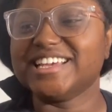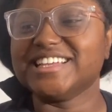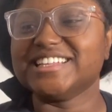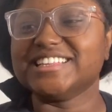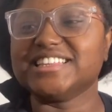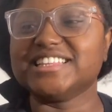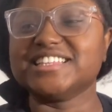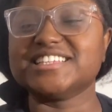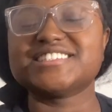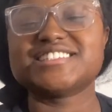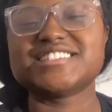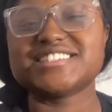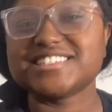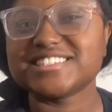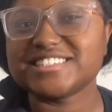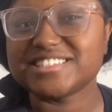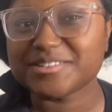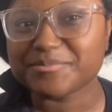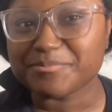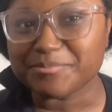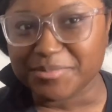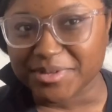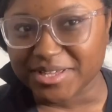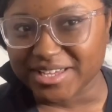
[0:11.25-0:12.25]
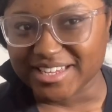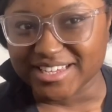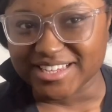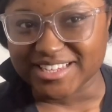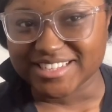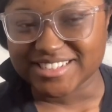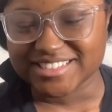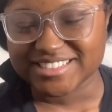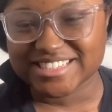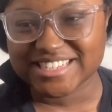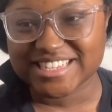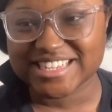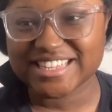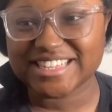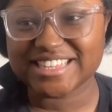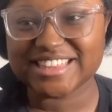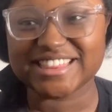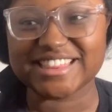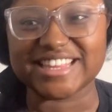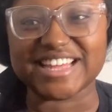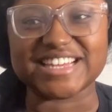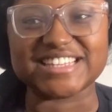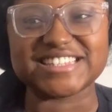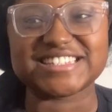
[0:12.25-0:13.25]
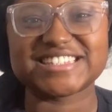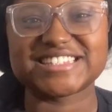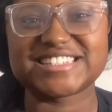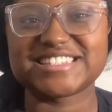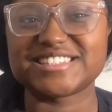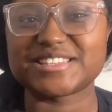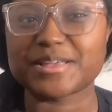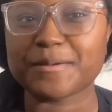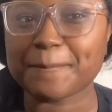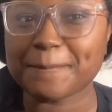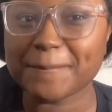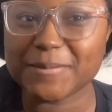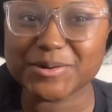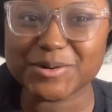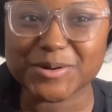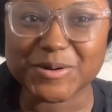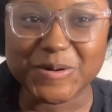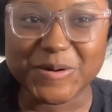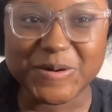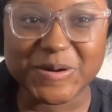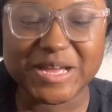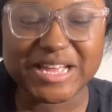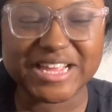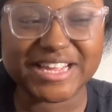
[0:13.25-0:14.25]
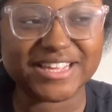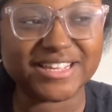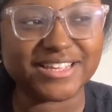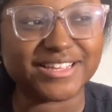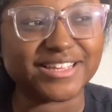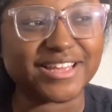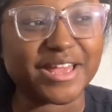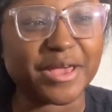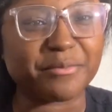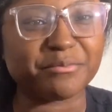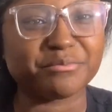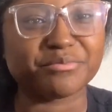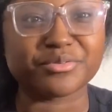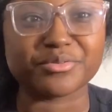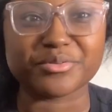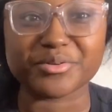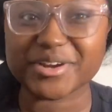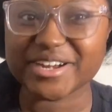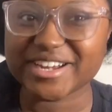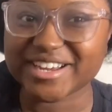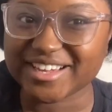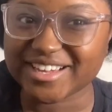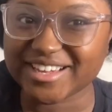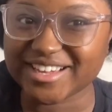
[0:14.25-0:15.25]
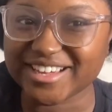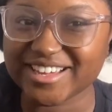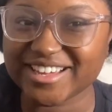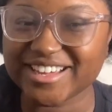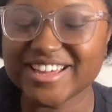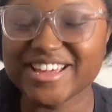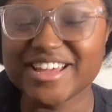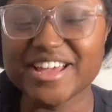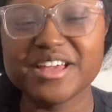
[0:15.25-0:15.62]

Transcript: This is the beat that's simple yet pretty,